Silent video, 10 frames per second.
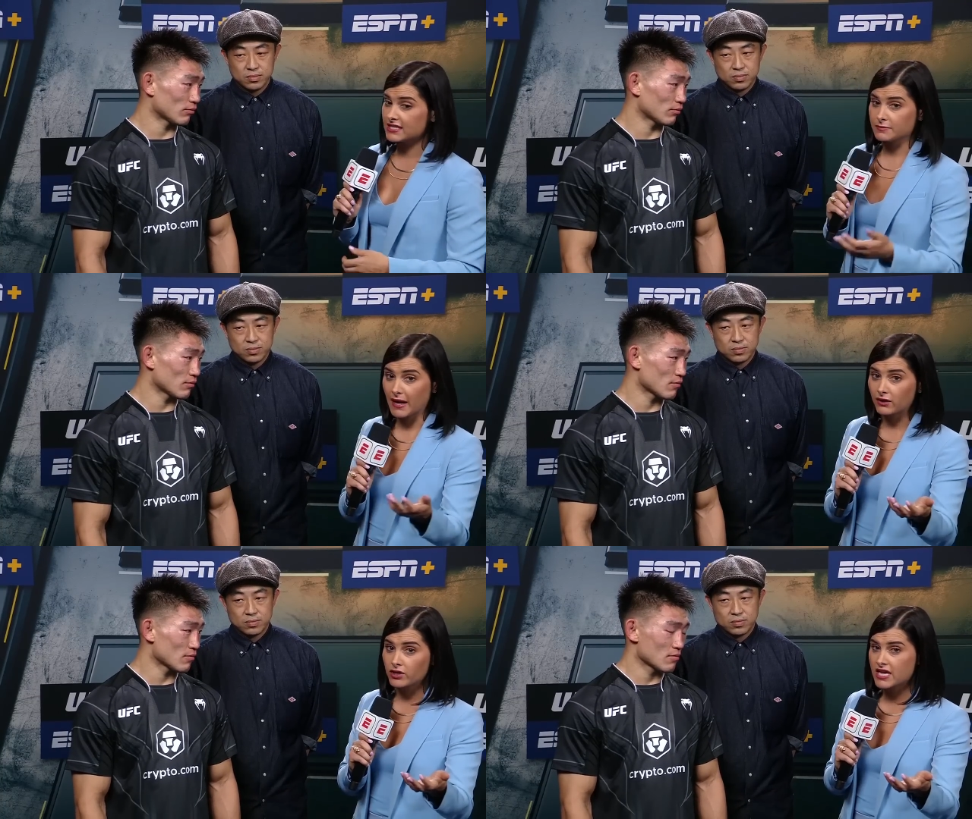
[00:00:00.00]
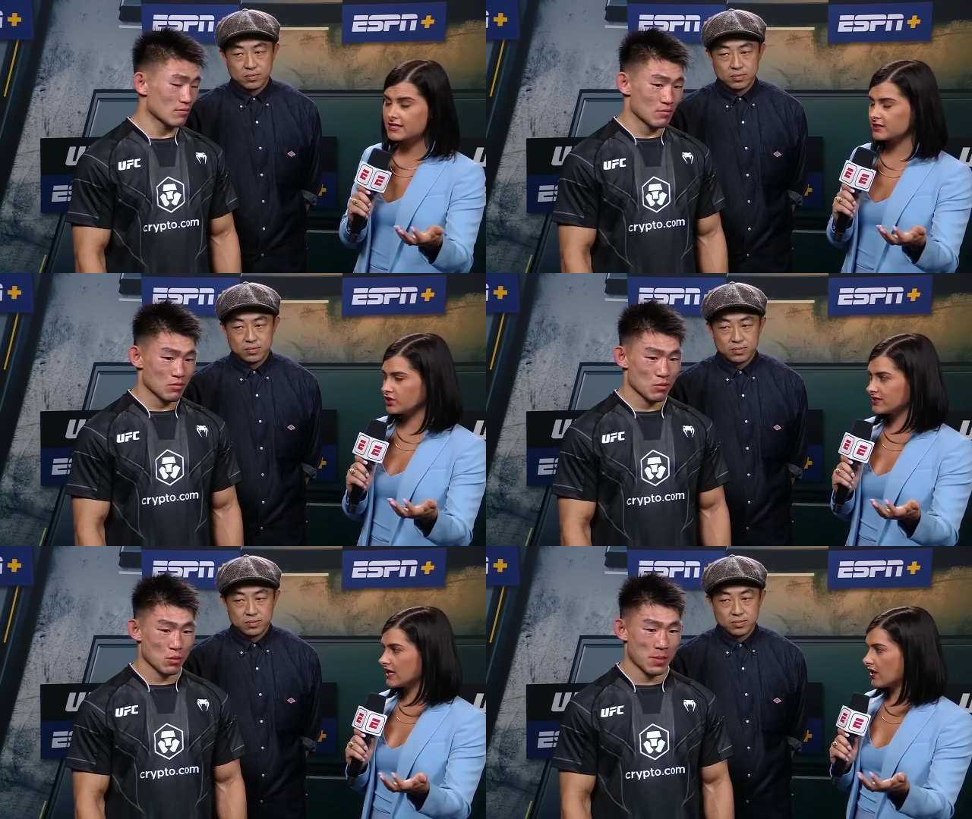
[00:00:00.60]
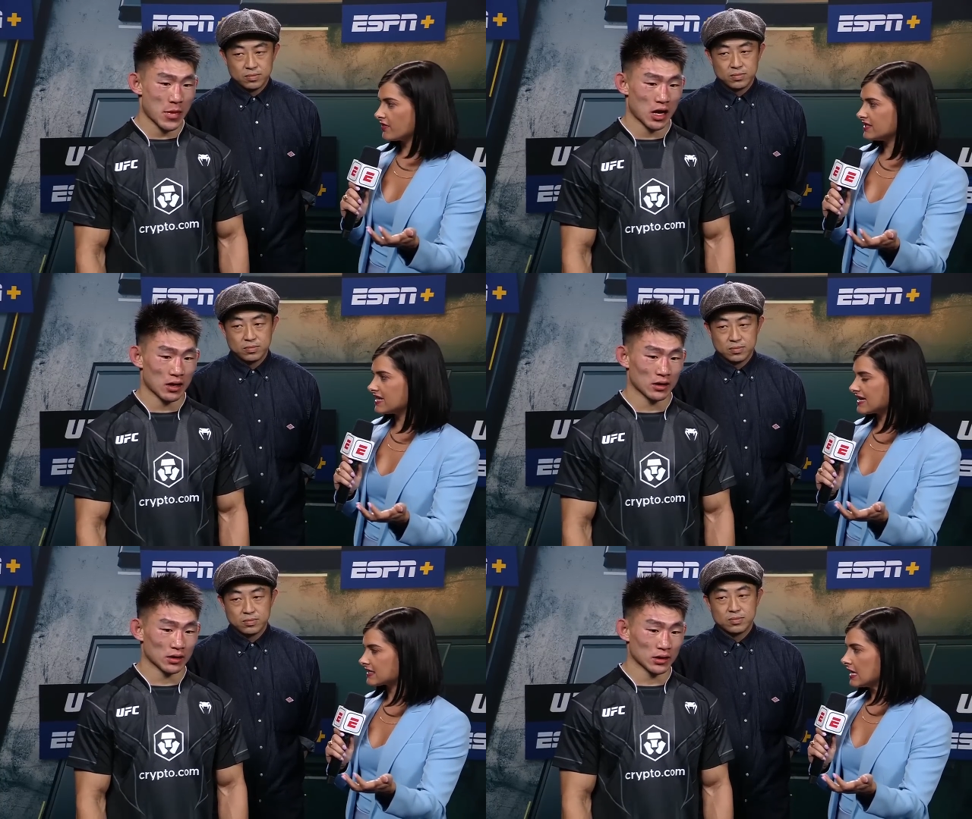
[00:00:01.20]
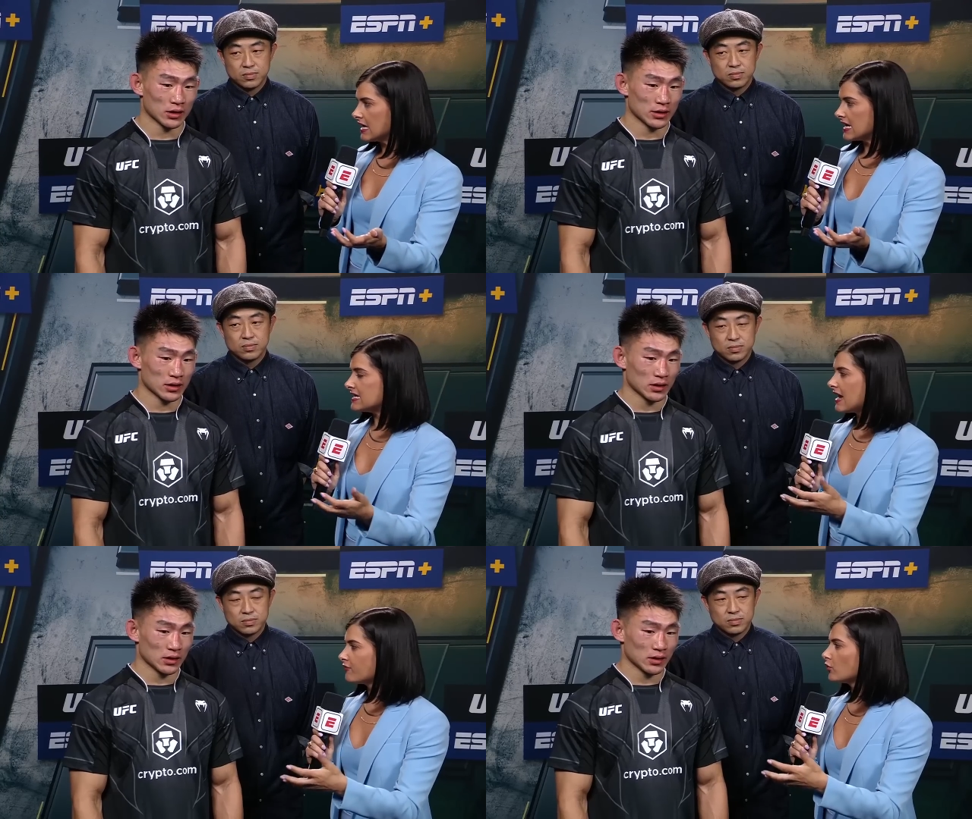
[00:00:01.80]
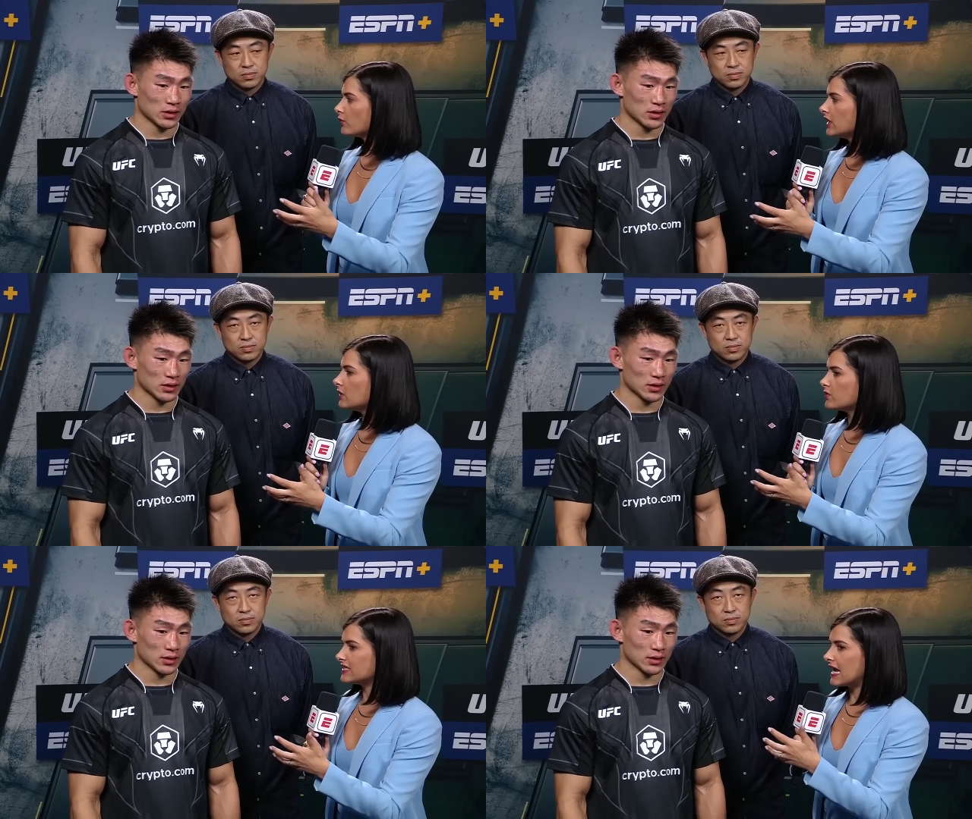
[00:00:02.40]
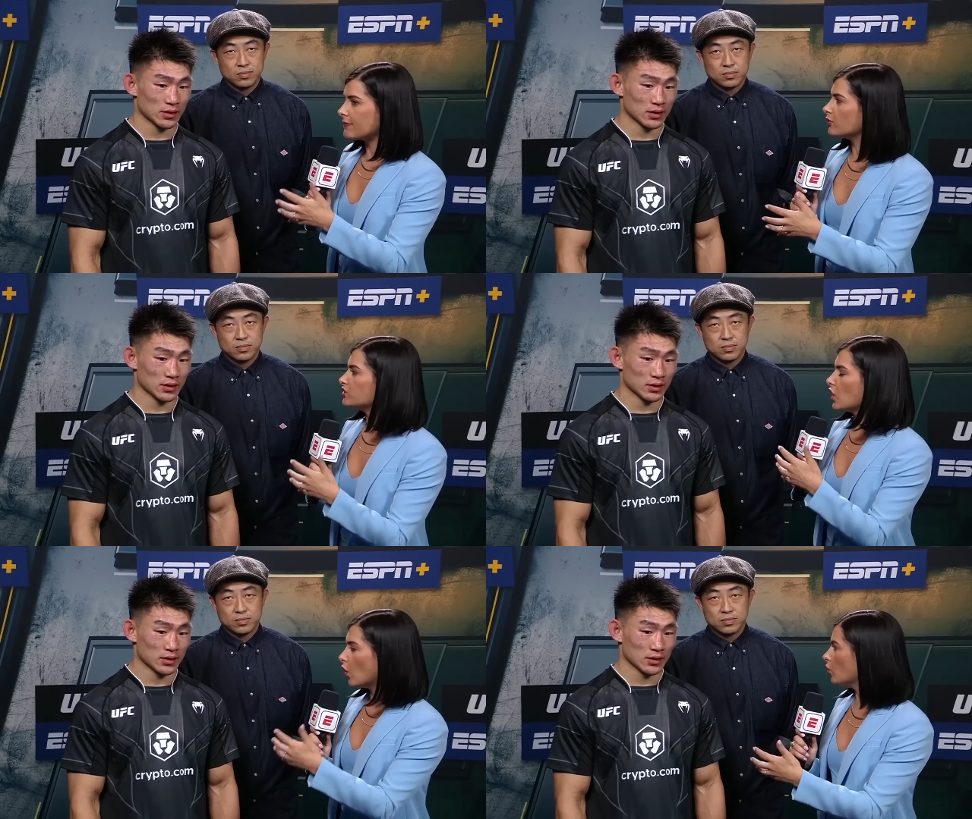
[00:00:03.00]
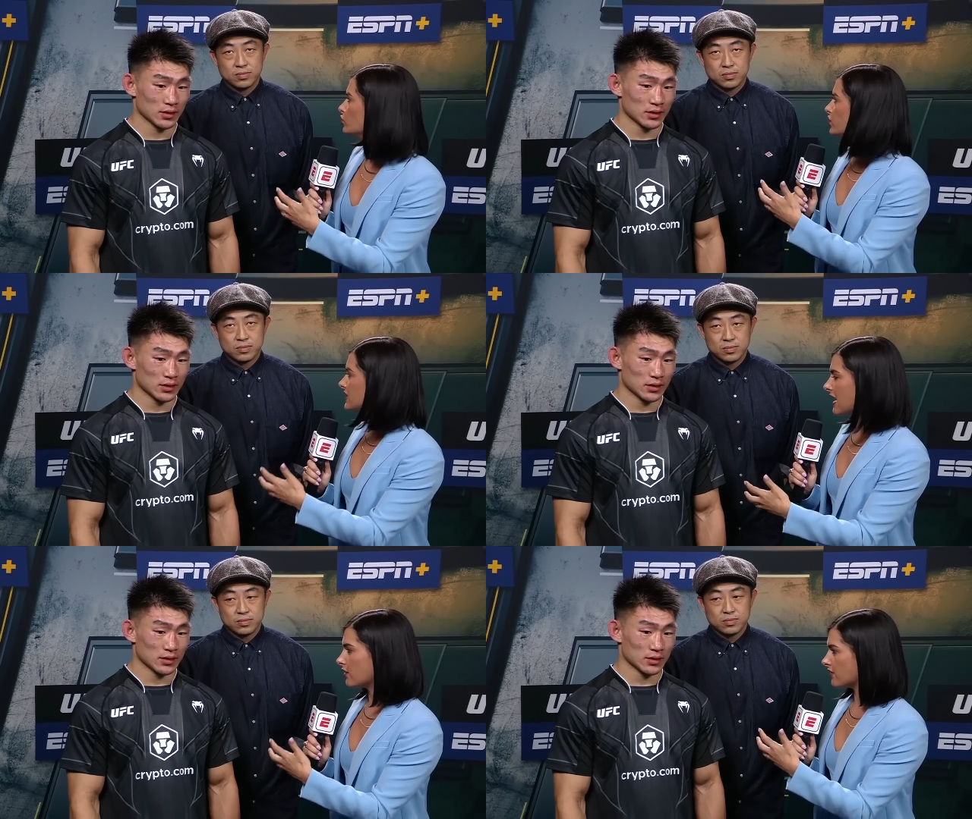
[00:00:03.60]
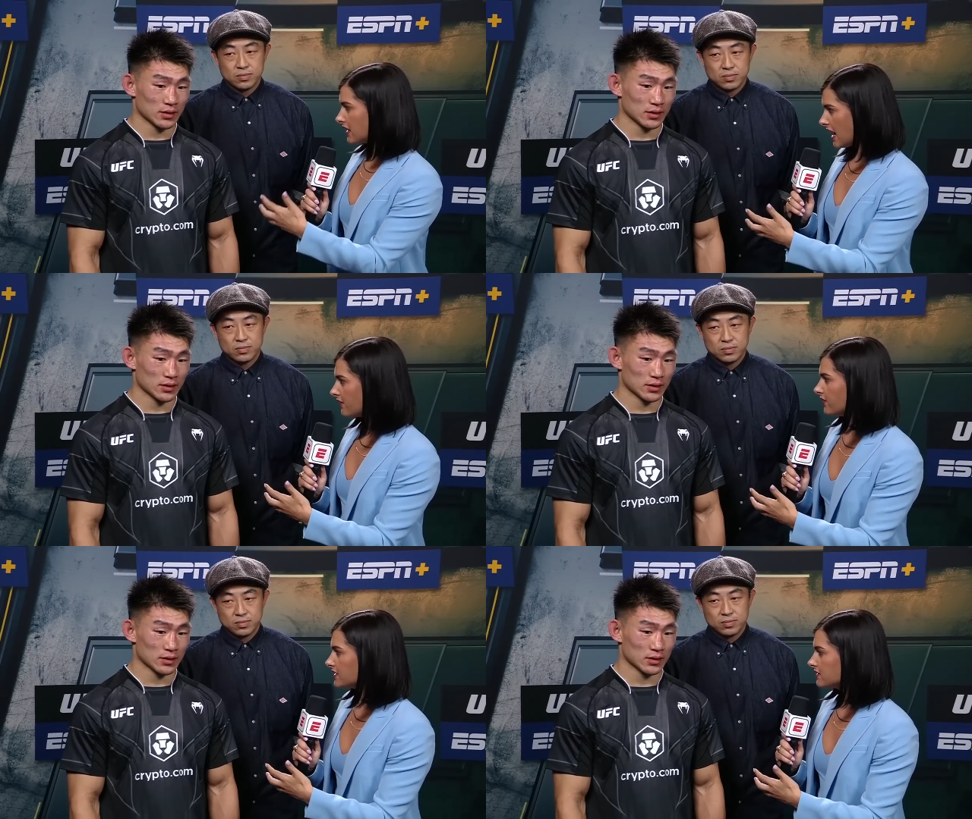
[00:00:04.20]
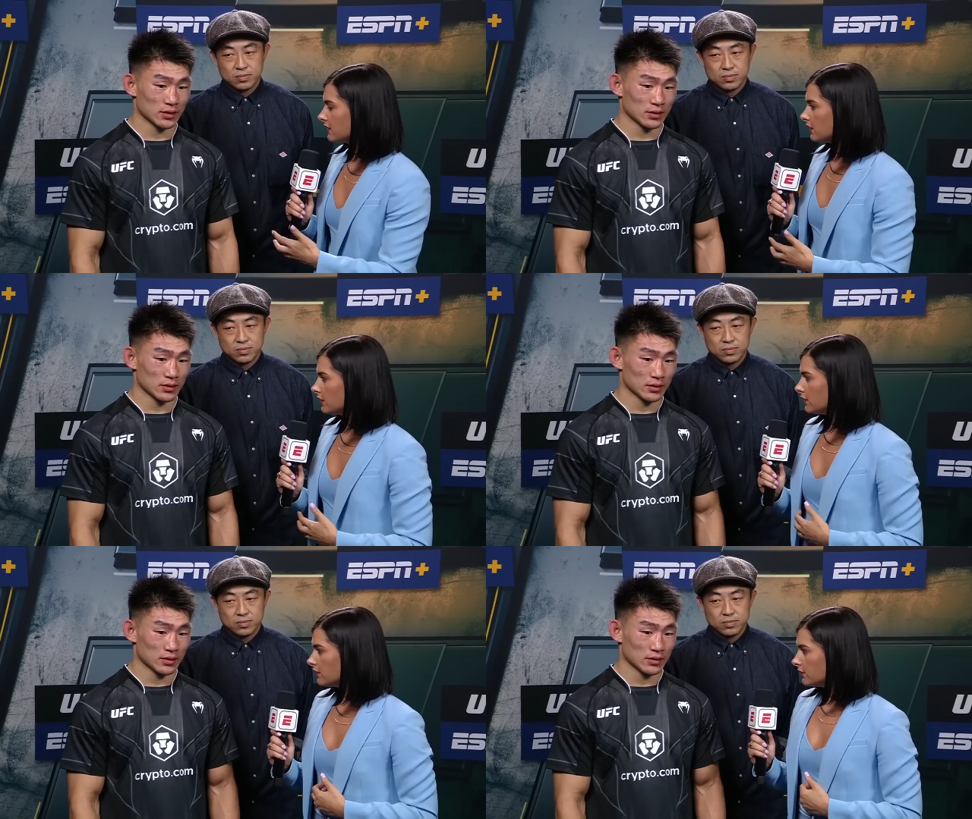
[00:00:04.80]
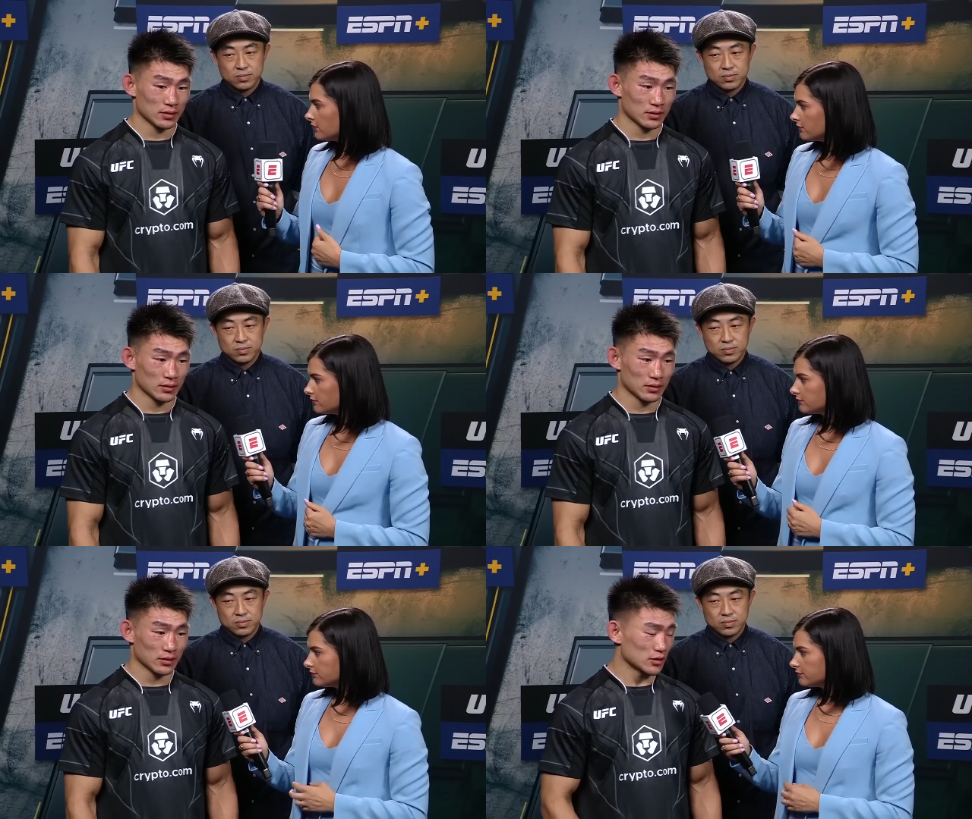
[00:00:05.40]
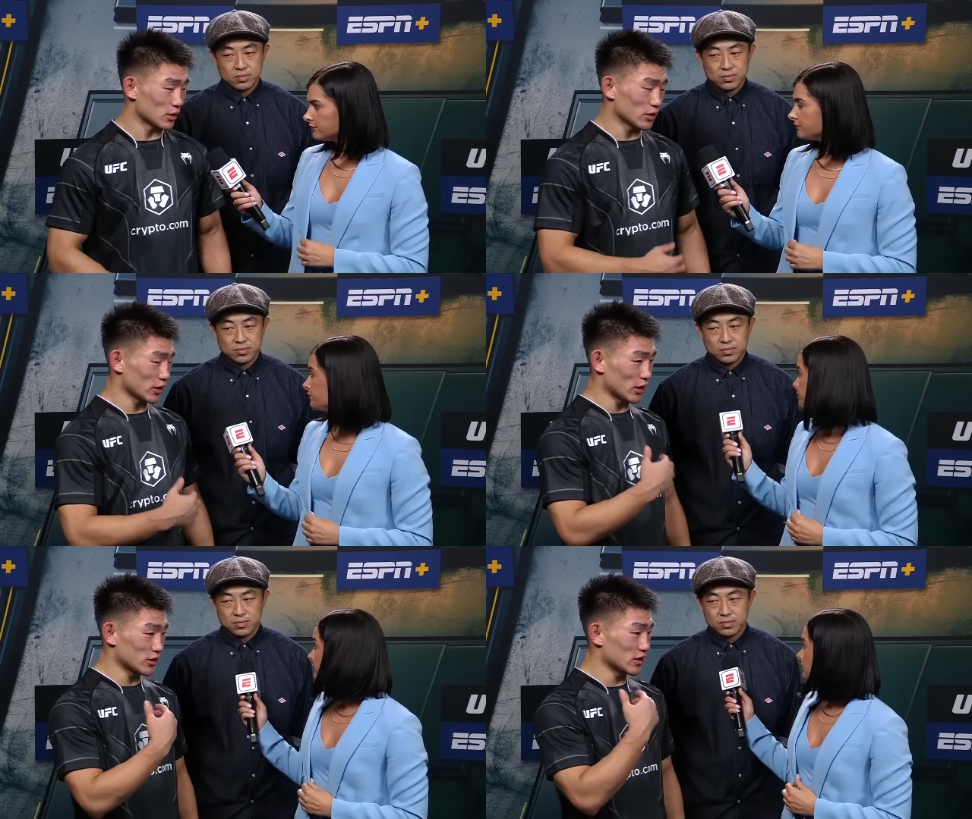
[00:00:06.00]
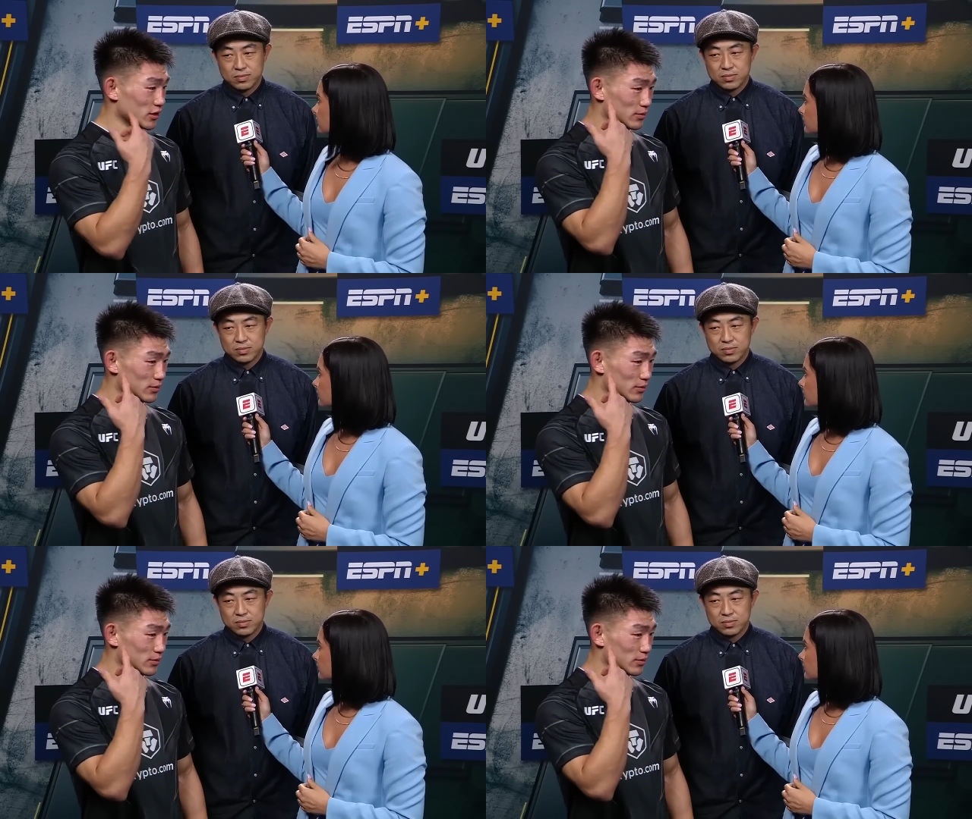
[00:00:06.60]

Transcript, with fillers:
Speaker 1: as Michael Chiesa just said on the desk, he never really was able to hold you down on the canvas.
Speaker 2: Sorry, I didn't